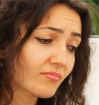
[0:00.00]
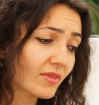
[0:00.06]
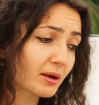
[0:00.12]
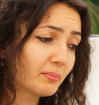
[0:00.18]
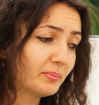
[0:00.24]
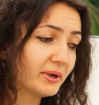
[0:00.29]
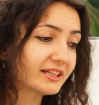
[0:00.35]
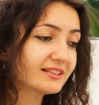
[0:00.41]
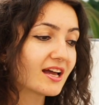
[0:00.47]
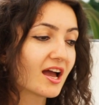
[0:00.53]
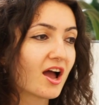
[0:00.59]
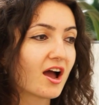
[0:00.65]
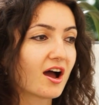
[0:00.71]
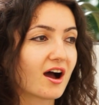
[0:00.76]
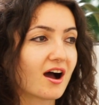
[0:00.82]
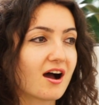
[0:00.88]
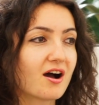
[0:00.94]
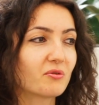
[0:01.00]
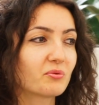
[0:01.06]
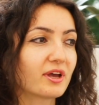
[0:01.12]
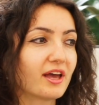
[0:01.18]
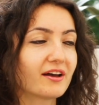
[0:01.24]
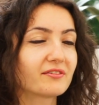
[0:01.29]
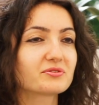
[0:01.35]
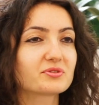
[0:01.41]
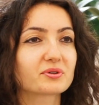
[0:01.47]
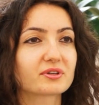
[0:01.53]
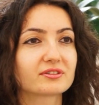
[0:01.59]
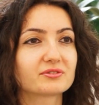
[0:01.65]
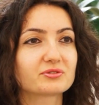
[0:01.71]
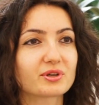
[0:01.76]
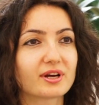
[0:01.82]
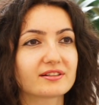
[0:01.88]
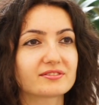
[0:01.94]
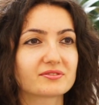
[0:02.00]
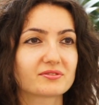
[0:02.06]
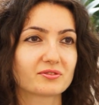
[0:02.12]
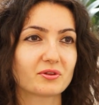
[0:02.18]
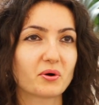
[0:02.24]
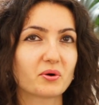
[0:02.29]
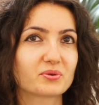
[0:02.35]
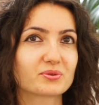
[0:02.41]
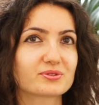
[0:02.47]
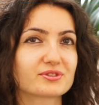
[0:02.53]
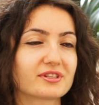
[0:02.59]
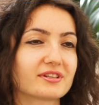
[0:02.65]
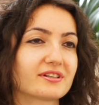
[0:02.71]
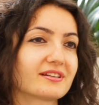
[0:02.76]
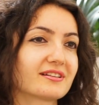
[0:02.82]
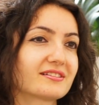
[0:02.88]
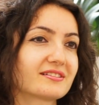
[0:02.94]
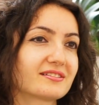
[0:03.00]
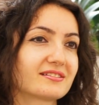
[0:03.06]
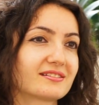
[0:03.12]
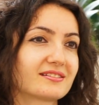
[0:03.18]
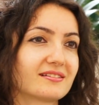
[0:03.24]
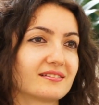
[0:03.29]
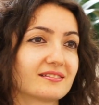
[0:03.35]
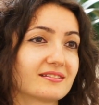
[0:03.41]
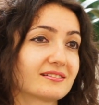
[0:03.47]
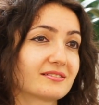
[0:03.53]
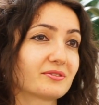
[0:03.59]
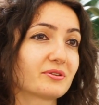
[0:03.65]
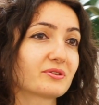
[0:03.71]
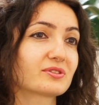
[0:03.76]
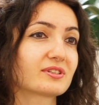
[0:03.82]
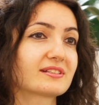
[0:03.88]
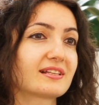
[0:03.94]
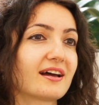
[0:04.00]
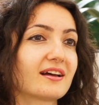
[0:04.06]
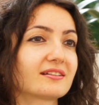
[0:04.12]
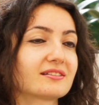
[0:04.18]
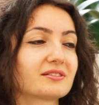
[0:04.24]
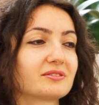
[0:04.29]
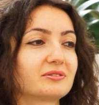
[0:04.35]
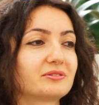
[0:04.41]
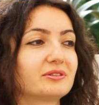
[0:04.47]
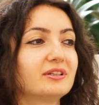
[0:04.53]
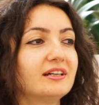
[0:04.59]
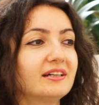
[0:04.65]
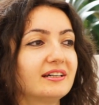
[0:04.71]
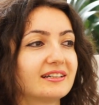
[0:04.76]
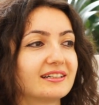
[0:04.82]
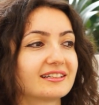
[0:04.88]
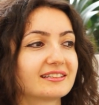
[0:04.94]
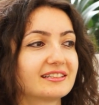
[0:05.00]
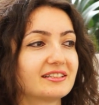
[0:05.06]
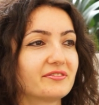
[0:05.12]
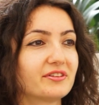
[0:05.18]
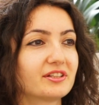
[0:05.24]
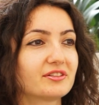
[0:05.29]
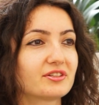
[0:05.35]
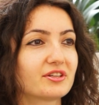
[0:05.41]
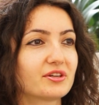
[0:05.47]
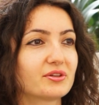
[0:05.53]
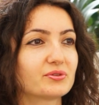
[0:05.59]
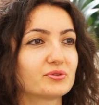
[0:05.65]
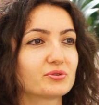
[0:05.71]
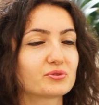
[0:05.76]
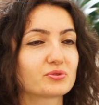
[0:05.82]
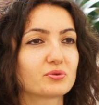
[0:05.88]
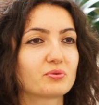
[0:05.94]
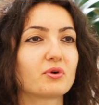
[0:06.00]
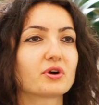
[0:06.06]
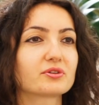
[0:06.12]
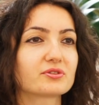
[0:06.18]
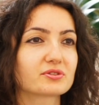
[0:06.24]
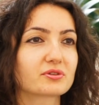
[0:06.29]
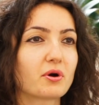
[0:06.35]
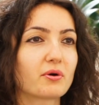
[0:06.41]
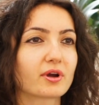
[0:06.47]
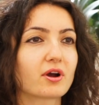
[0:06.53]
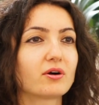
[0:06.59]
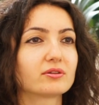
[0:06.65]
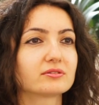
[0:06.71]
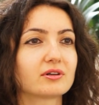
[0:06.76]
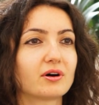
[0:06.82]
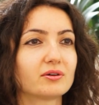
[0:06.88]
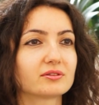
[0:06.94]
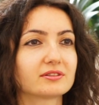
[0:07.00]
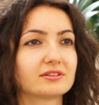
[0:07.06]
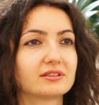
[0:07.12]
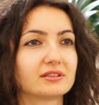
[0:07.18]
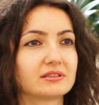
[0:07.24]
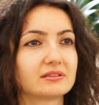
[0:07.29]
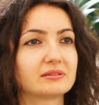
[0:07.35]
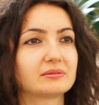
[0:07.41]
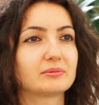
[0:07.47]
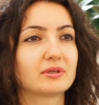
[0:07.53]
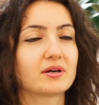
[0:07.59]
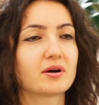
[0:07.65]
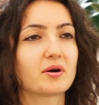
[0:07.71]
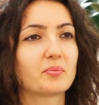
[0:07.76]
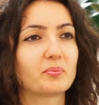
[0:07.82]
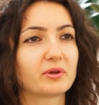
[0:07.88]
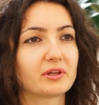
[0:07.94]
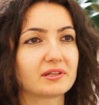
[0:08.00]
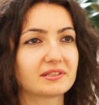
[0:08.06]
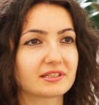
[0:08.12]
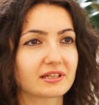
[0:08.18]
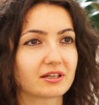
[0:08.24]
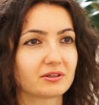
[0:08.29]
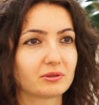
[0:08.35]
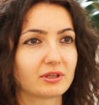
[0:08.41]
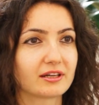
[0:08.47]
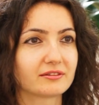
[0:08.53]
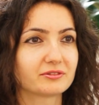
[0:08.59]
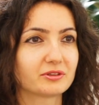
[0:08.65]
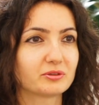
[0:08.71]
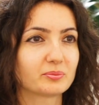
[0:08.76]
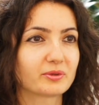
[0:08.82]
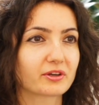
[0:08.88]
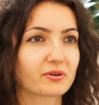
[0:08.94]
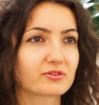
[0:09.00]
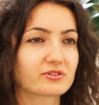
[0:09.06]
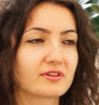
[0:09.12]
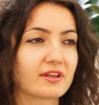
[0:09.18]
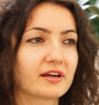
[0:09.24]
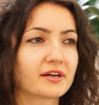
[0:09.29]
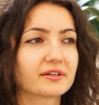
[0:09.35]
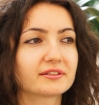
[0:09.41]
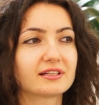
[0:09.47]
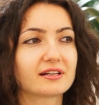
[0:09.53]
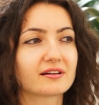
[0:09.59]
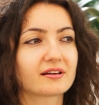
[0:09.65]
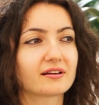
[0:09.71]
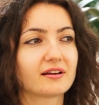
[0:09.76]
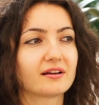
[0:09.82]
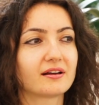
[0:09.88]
But we have to contrast those civil societal activities to what is going on the political level, because there